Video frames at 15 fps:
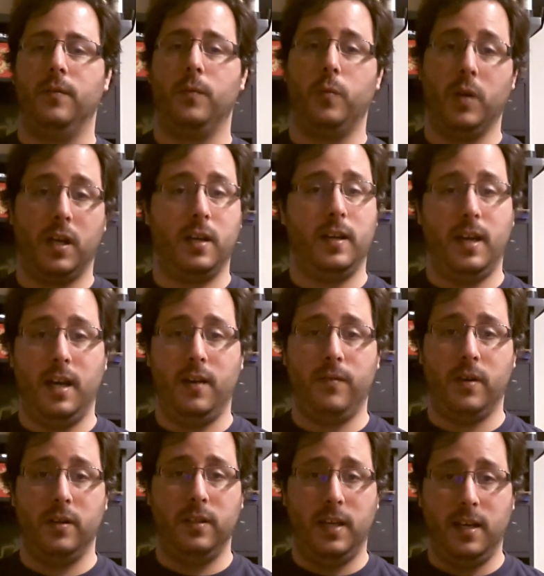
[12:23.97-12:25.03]
we're going to
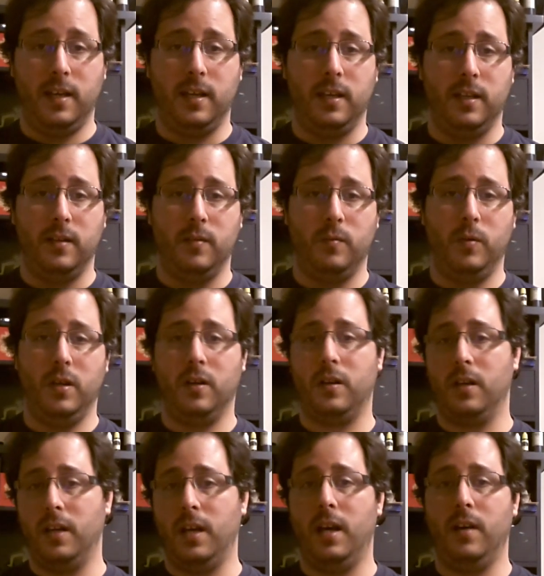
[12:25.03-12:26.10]
have our day. We are
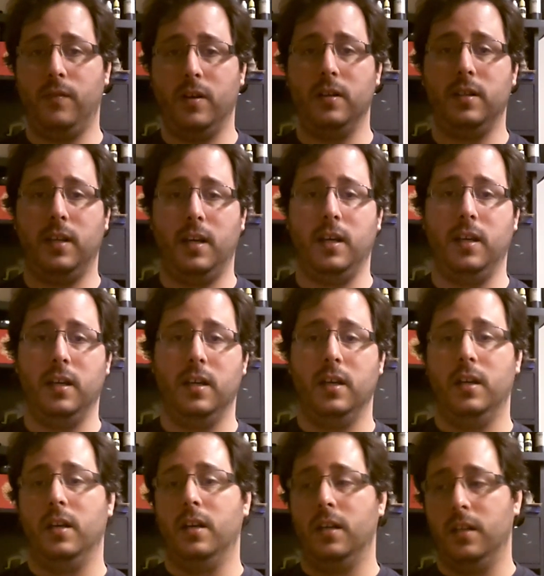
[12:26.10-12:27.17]
going to have our day.
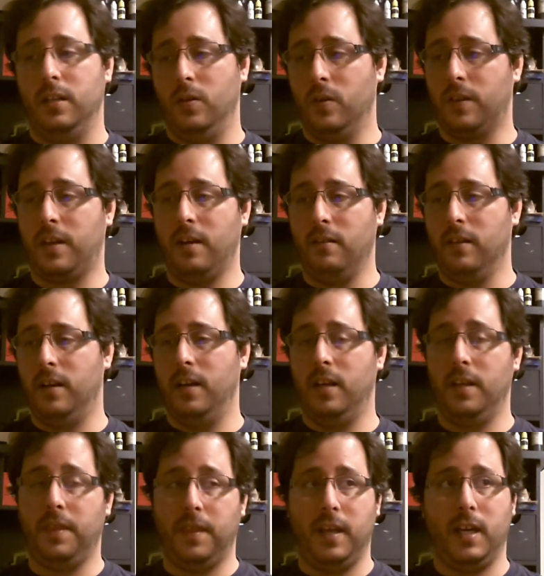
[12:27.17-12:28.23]
In North
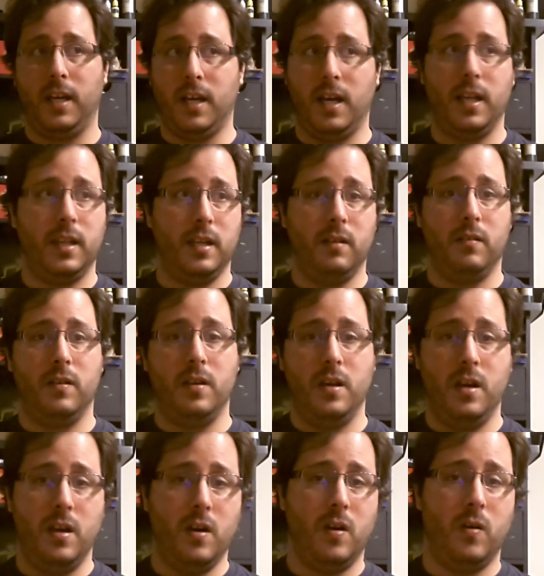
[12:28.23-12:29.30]
Carolina, thank God there are
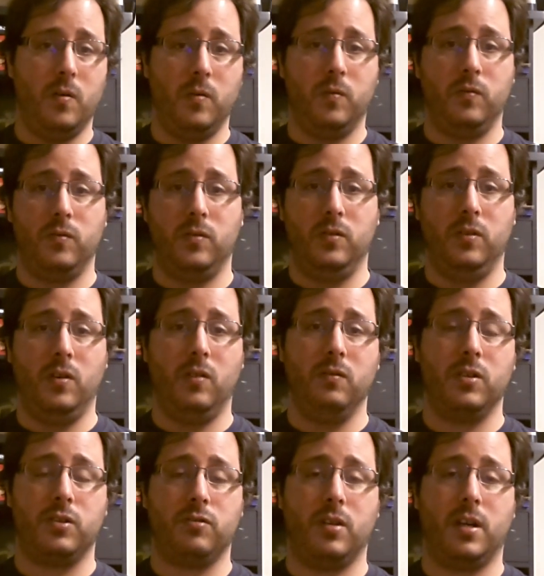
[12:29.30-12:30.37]
no
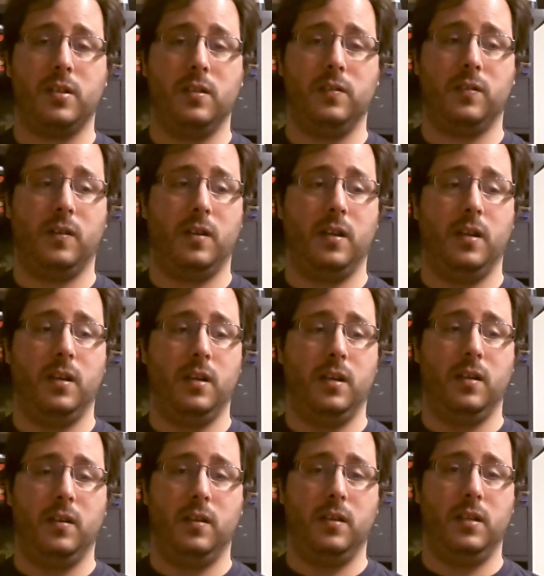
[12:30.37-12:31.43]
restrictions on it
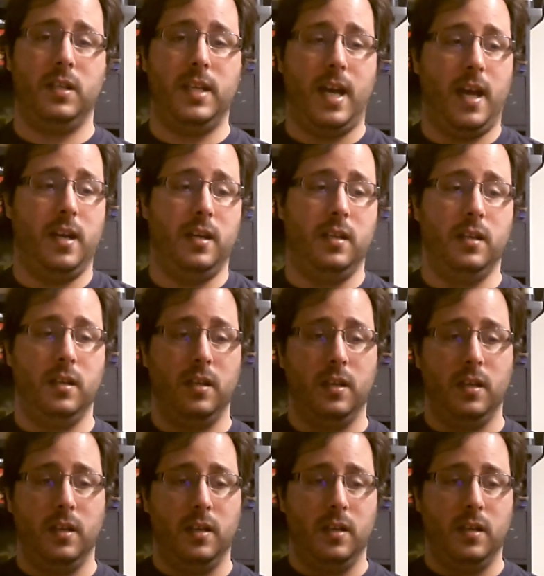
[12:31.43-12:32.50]
yet.
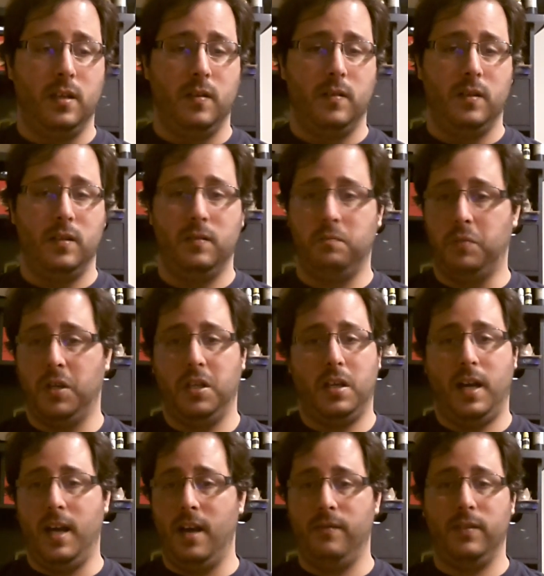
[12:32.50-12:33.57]
But
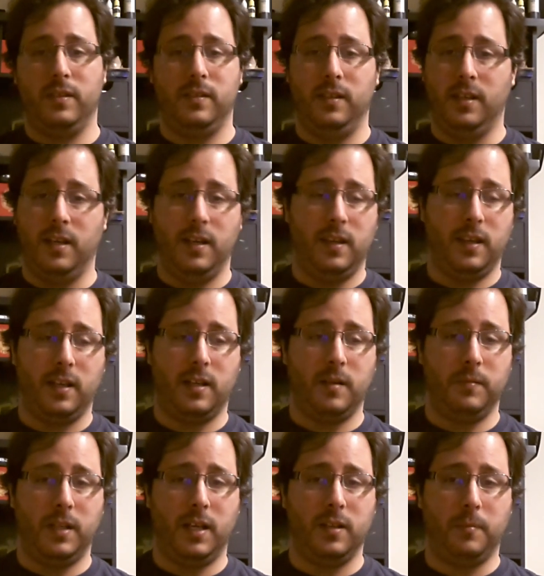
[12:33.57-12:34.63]
I haven't seen anything
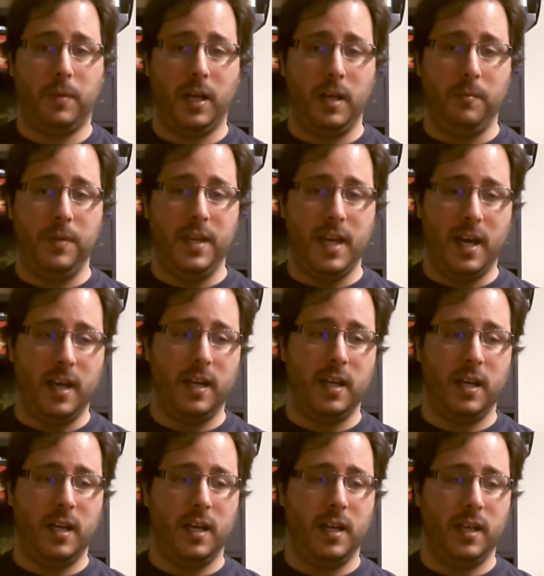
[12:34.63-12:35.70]
come down the pipe yet,
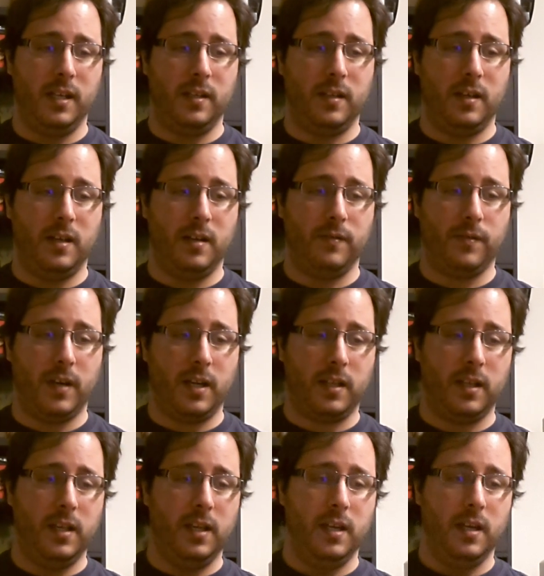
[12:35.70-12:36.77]
and
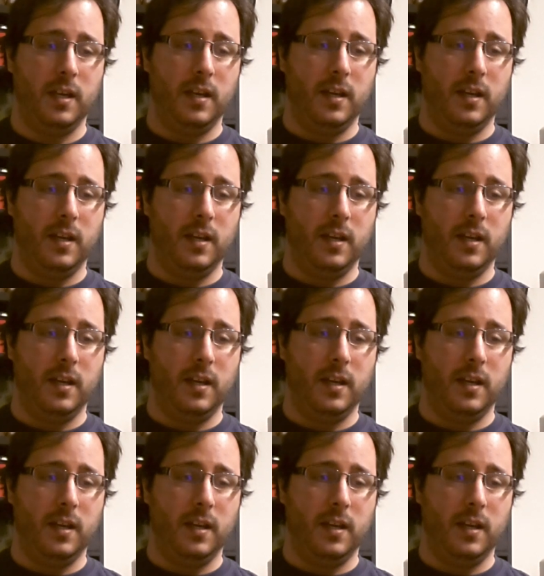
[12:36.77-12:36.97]
frankly,